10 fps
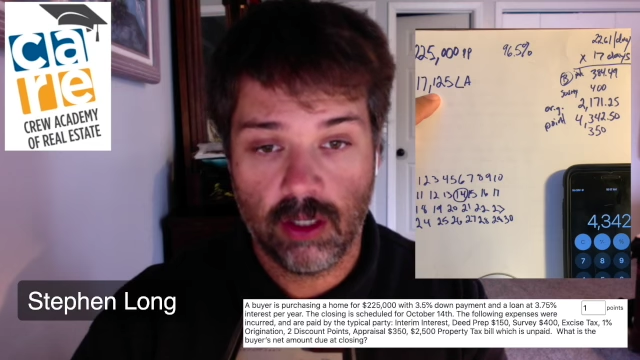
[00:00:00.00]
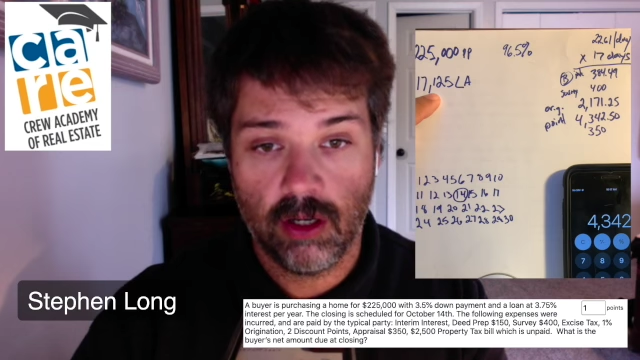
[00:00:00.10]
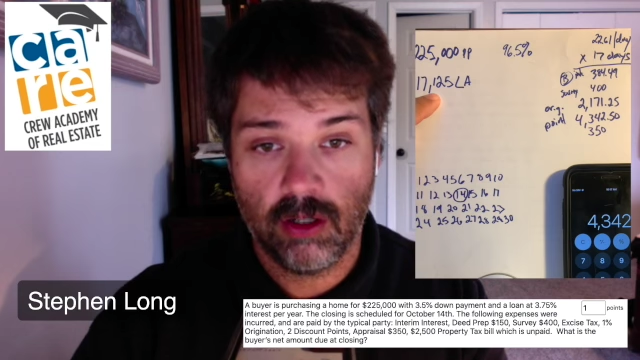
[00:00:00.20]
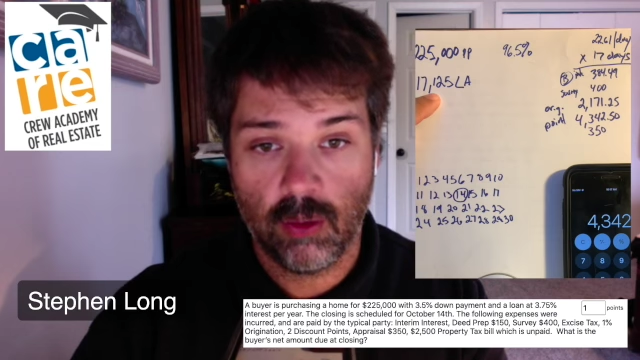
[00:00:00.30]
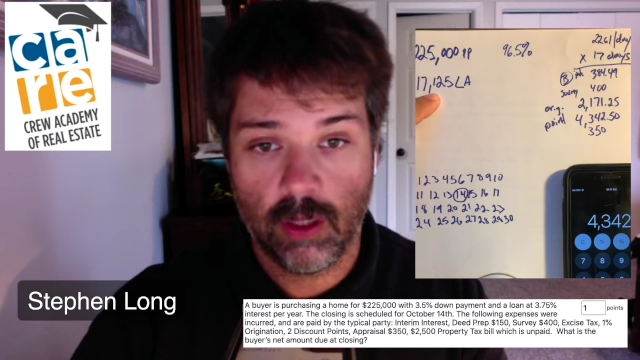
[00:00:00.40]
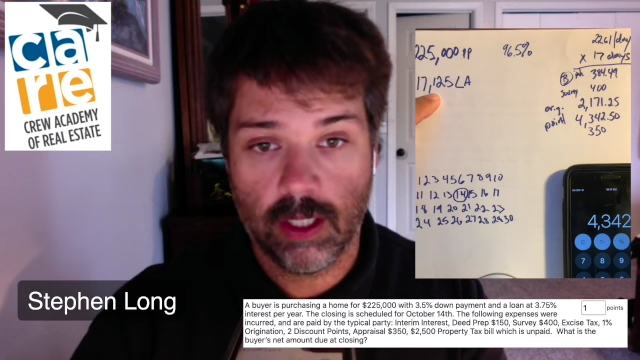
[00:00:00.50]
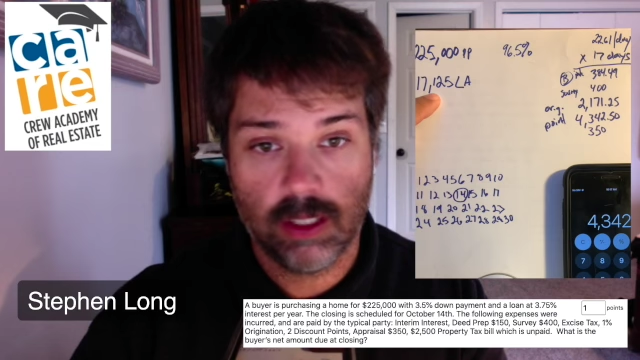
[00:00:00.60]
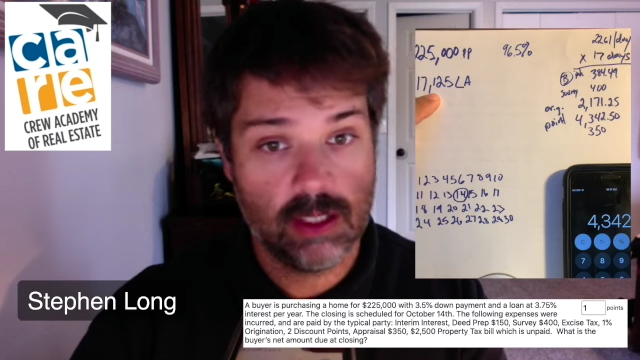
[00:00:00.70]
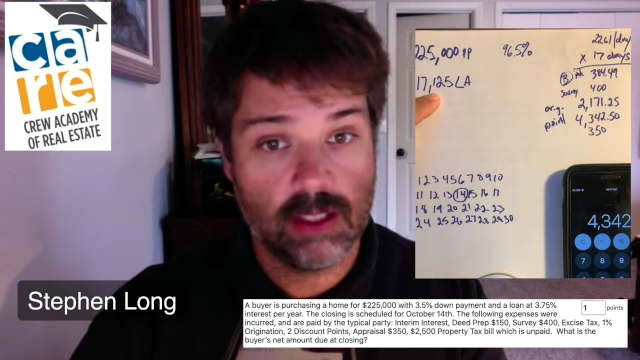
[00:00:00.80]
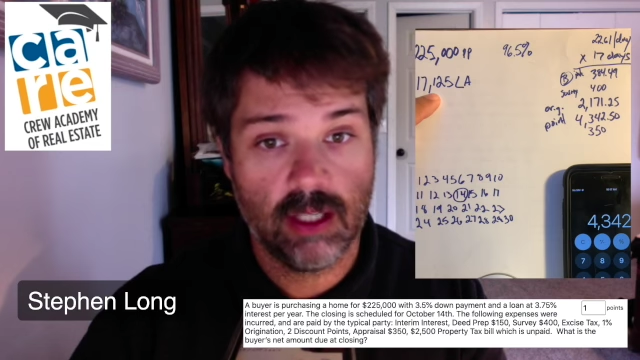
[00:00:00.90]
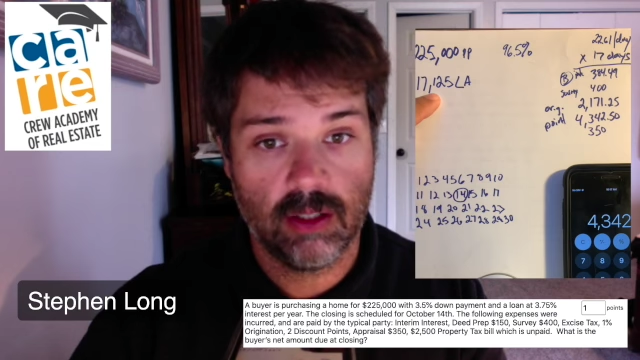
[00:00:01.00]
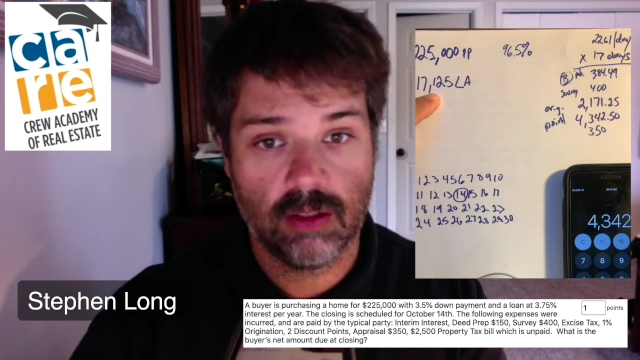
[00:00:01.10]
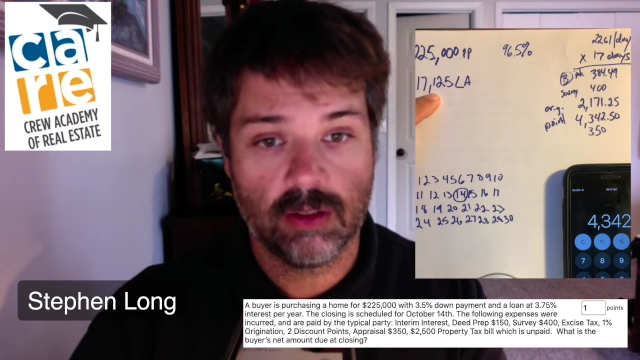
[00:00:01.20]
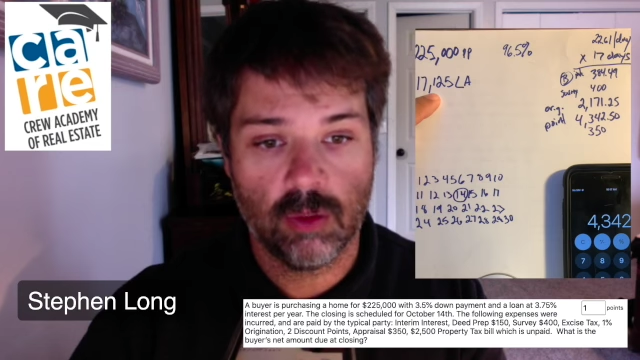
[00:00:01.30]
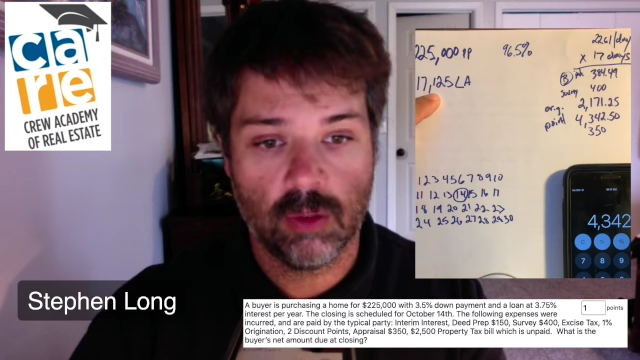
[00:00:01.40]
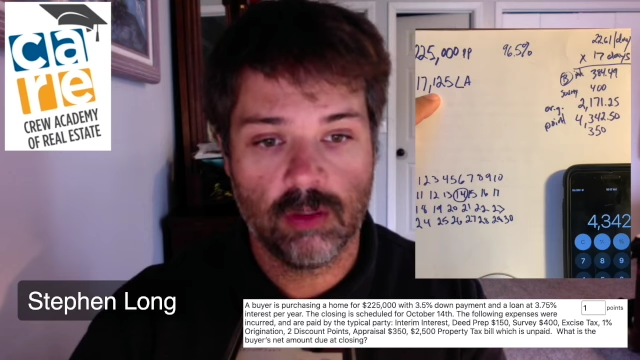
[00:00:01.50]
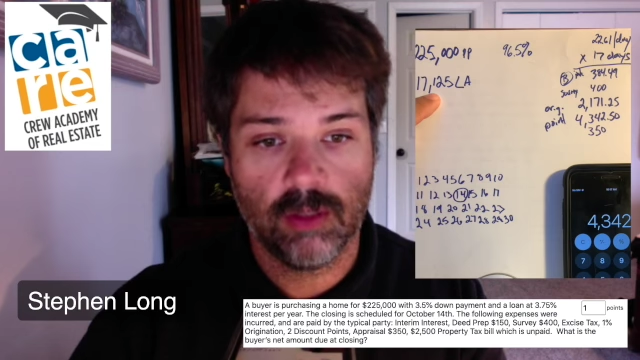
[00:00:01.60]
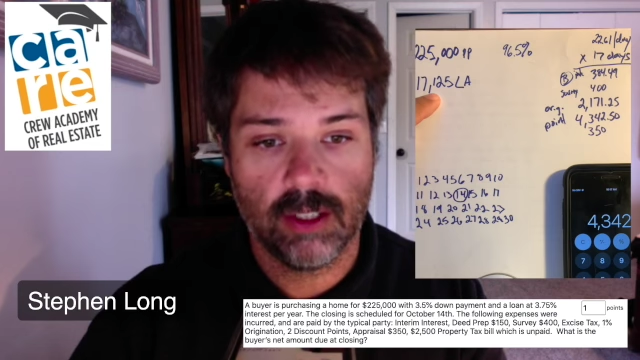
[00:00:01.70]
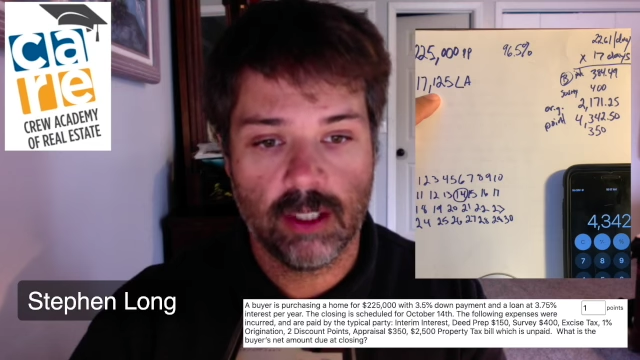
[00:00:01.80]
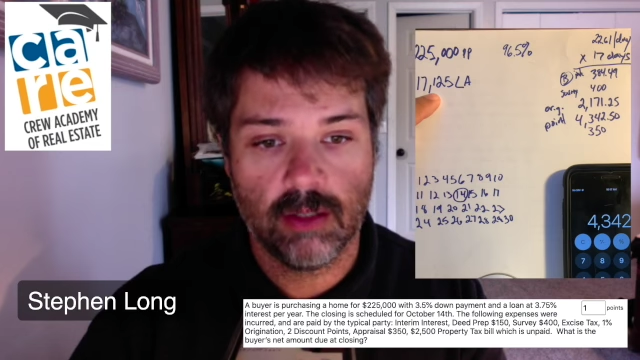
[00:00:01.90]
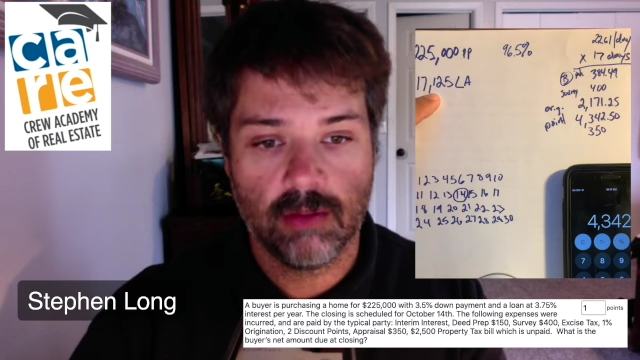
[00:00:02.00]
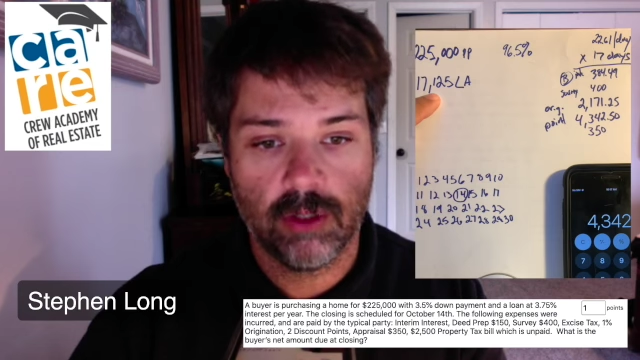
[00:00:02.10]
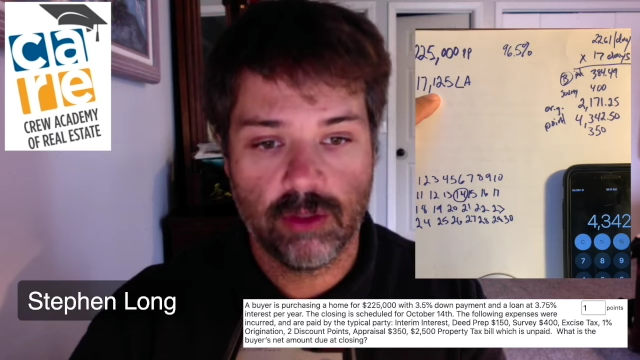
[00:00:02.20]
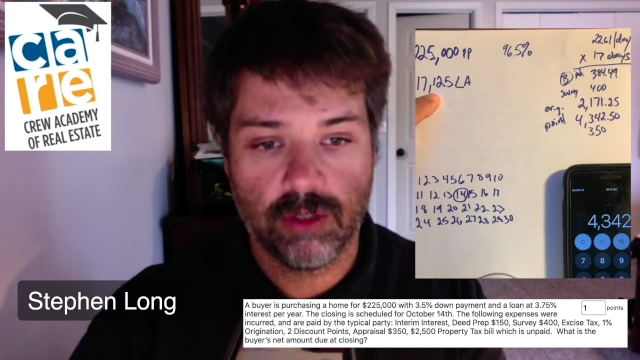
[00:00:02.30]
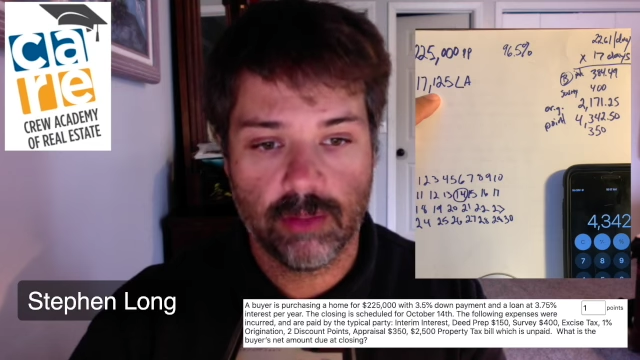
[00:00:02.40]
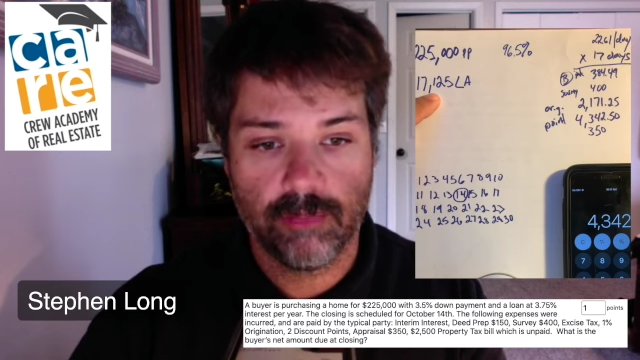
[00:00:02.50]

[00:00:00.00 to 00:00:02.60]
Otherwise, the seller is going to pay the day of closing.